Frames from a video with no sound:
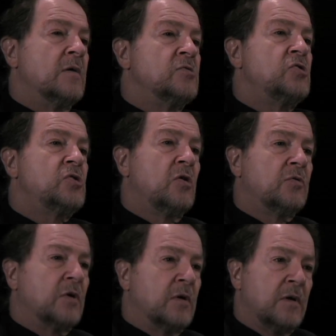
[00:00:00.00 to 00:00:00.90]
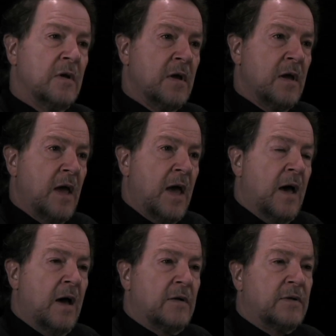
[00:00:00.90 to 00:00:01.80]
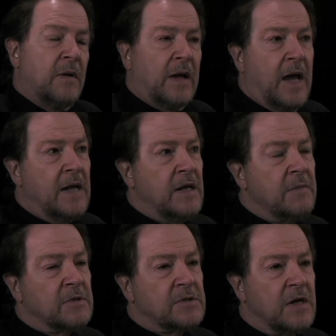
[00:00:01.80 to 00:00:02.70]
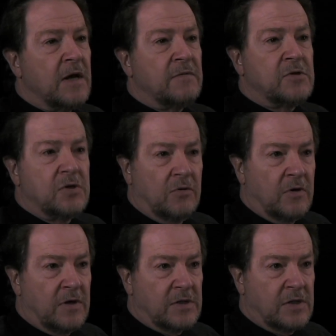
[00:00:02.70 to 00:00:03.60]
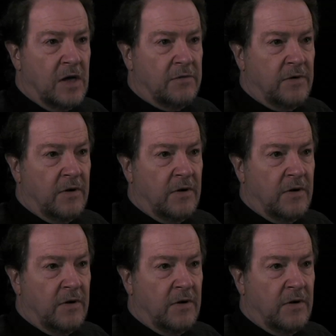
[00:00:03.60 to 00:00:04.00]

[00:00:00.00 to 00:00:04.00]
Children, so like 18% of children in this country